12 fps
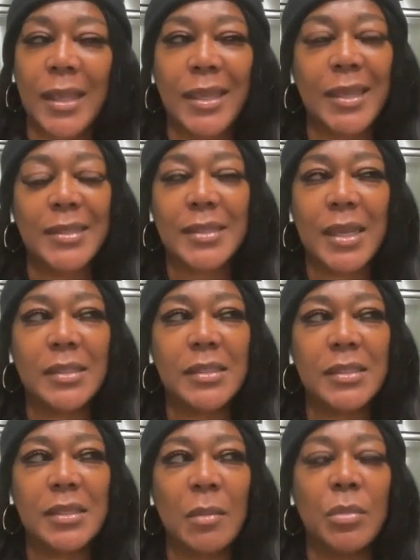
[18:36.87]
can't say I
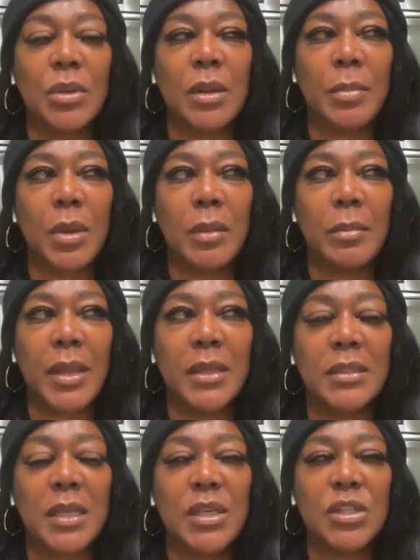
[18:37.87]
stumbled upon
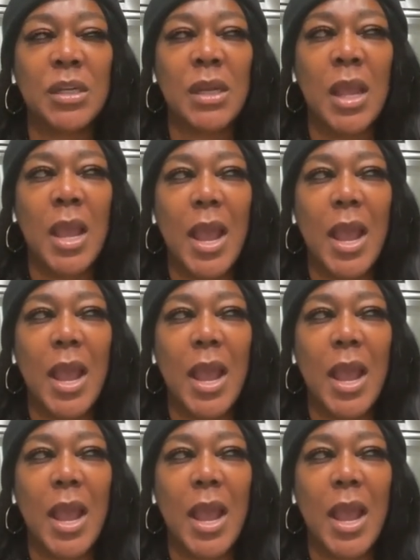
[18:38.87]
meditation.